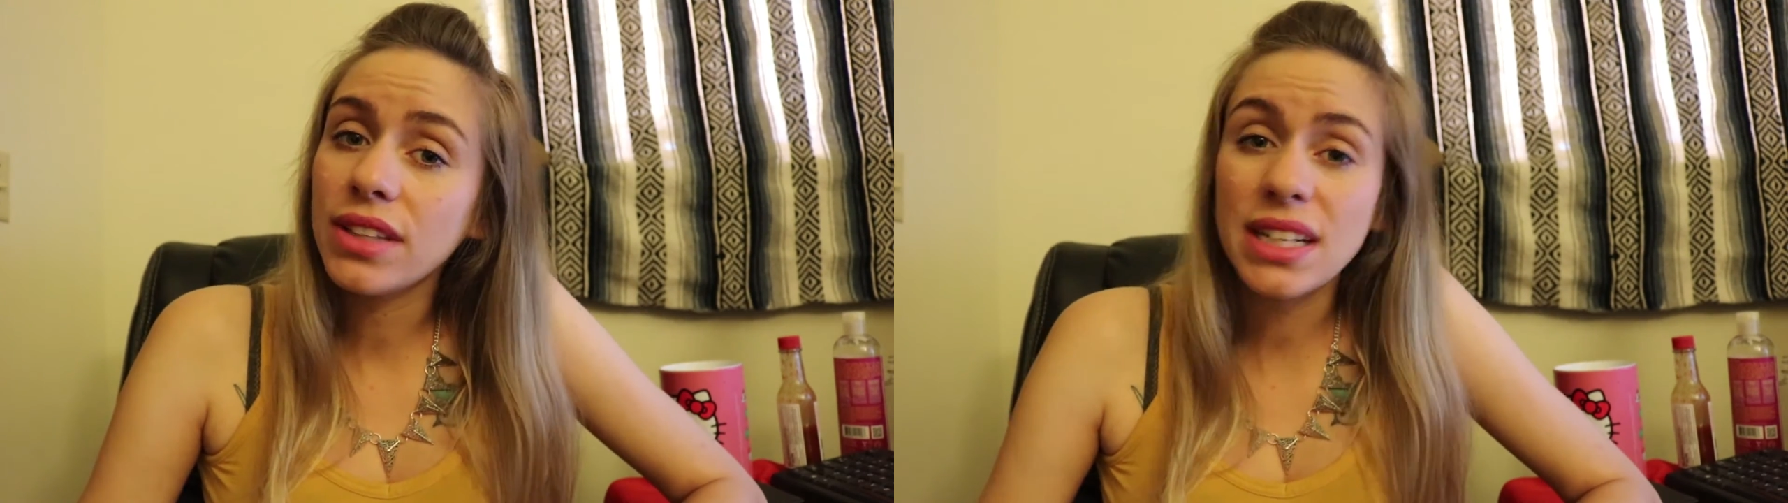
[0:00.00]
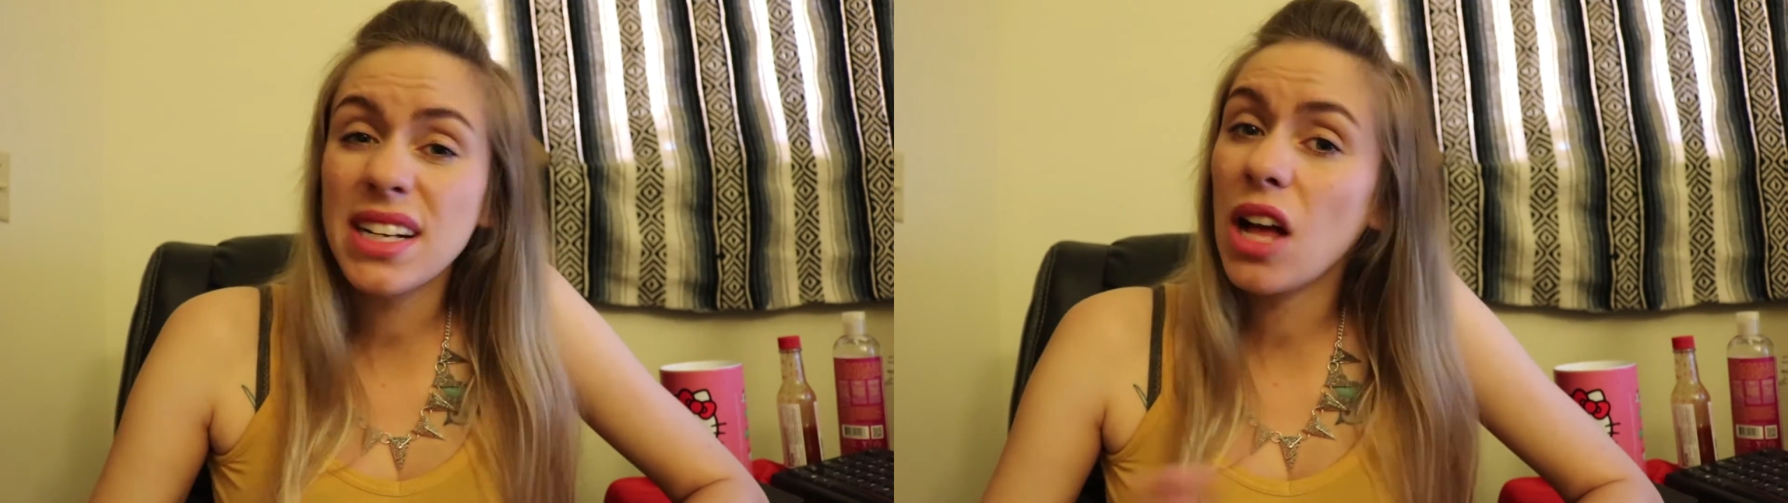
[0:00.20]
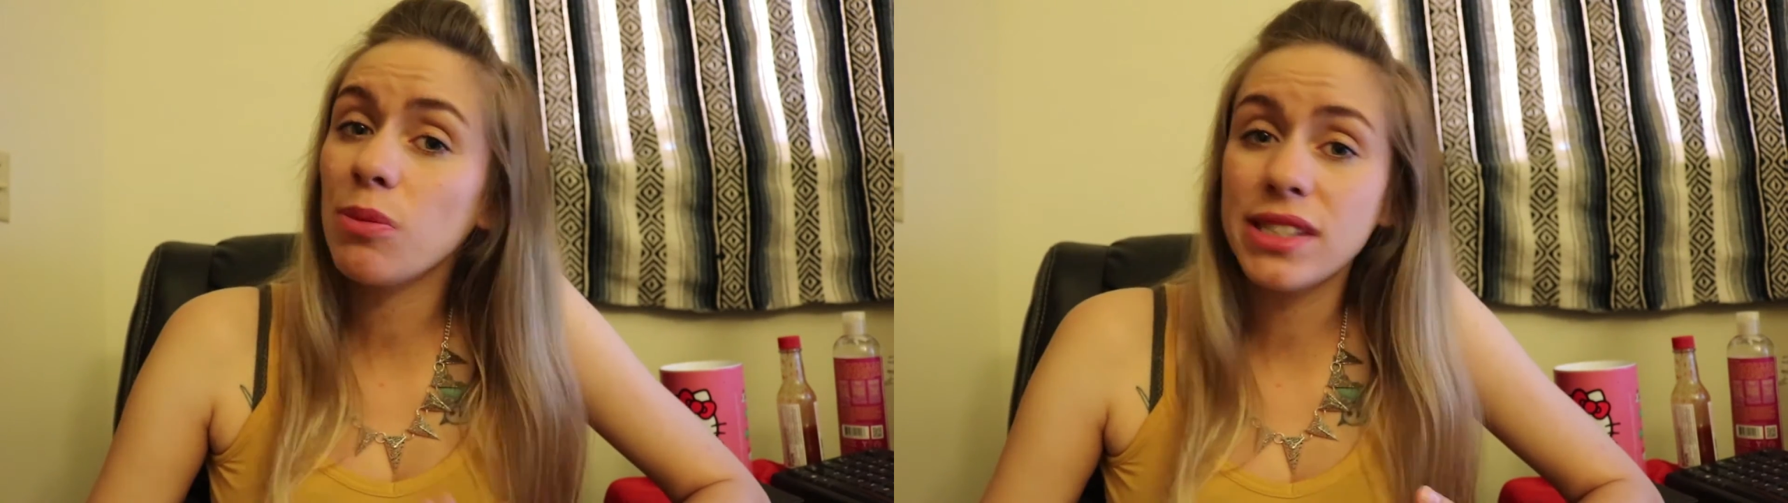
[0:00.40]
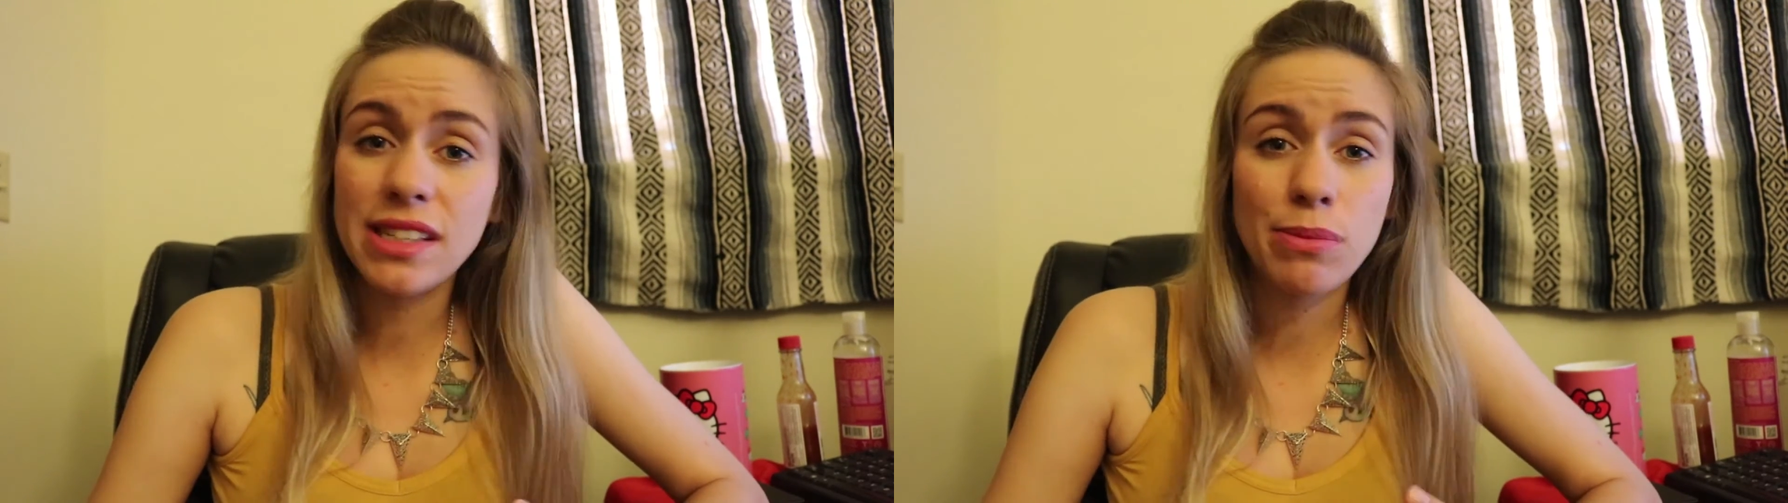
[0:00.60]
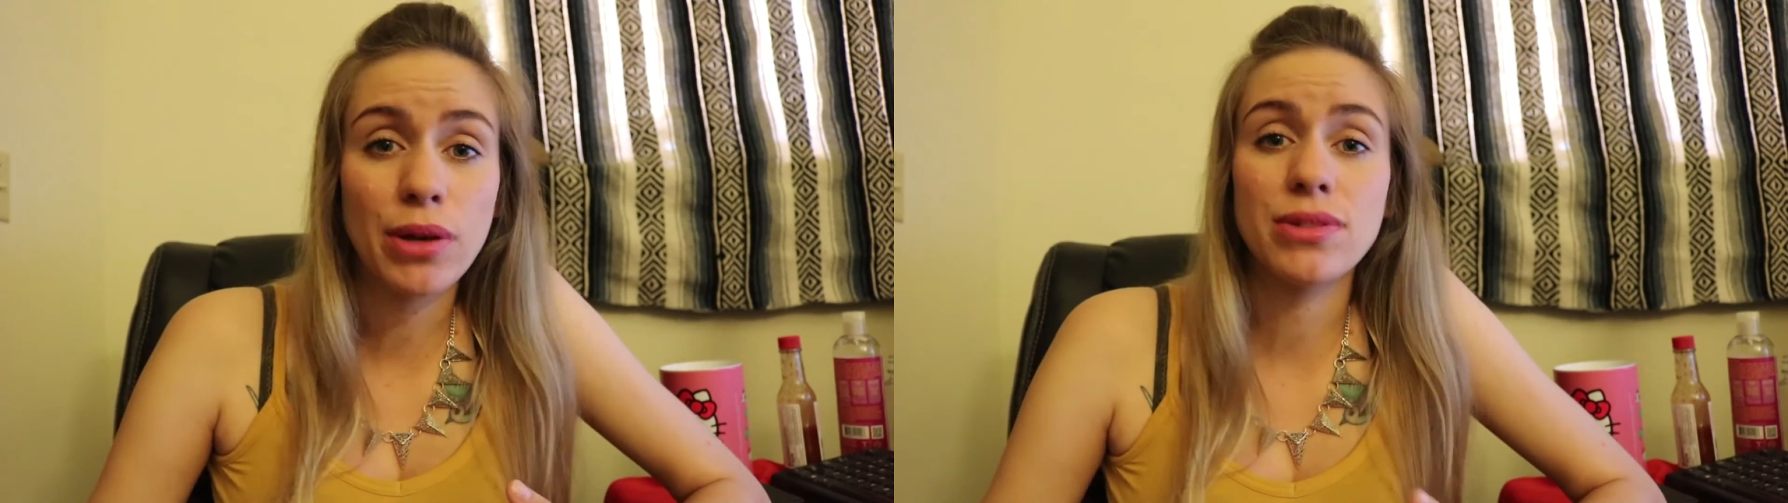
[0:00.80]
they didn't help me
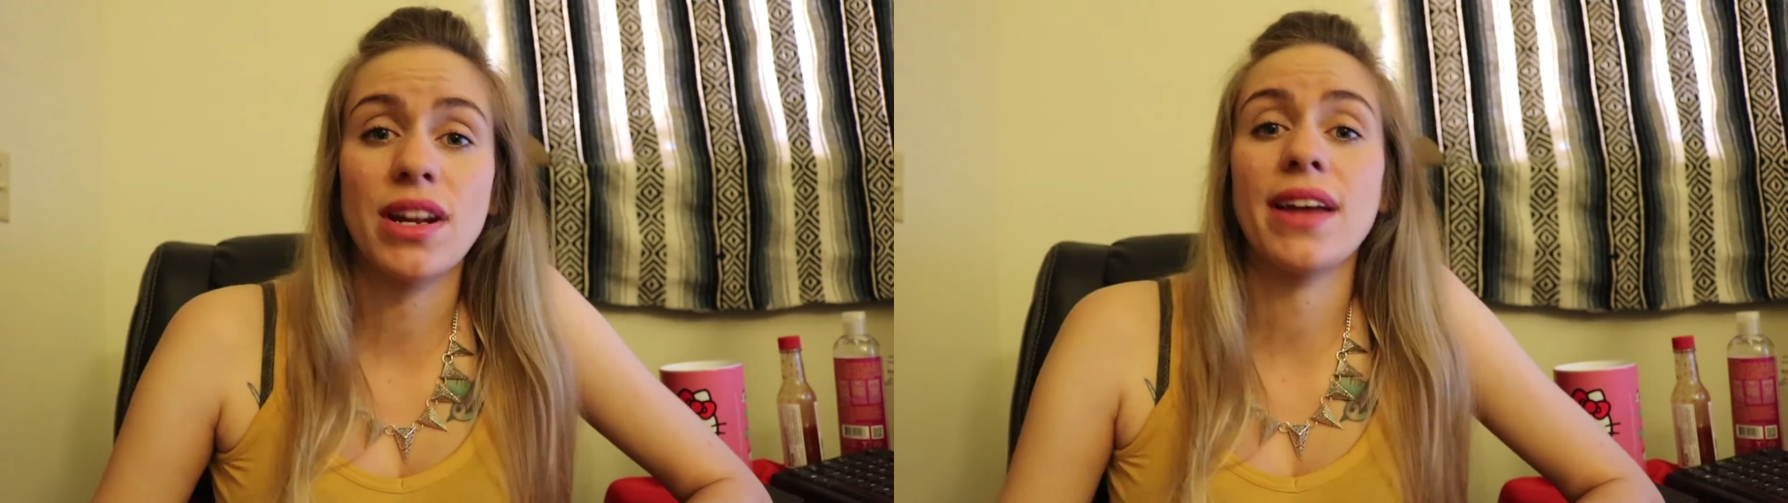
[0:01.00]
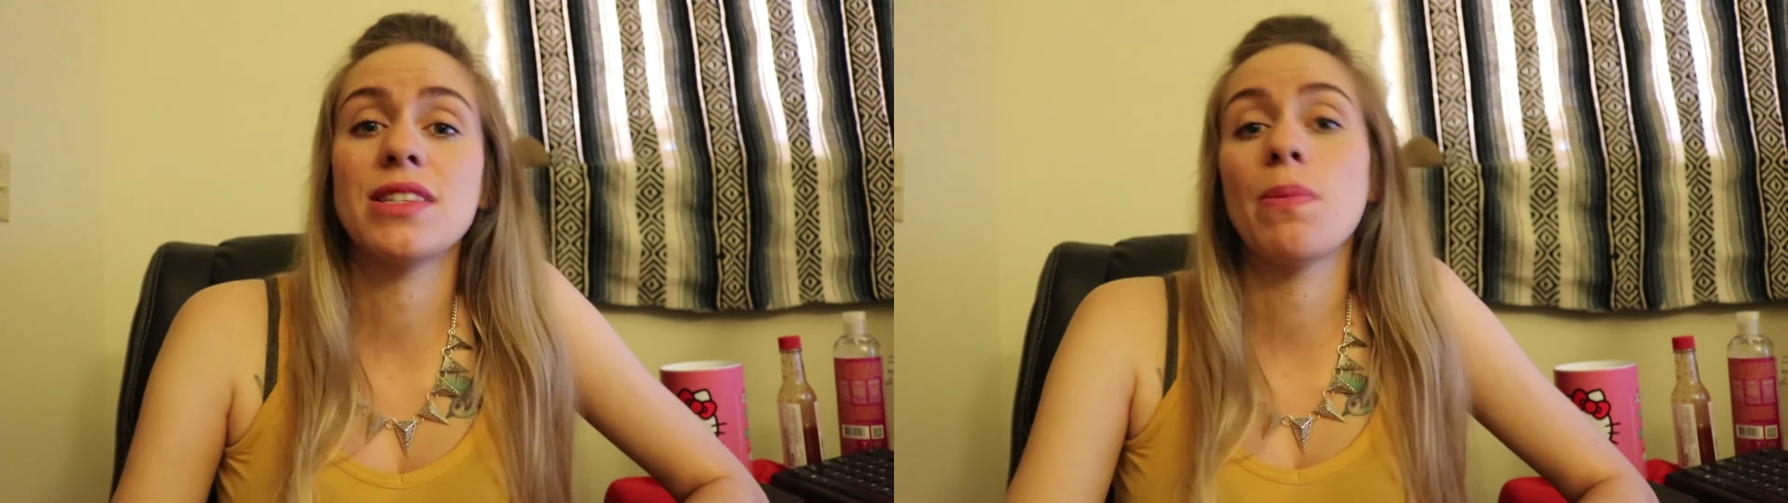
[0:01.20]
sleep those nights,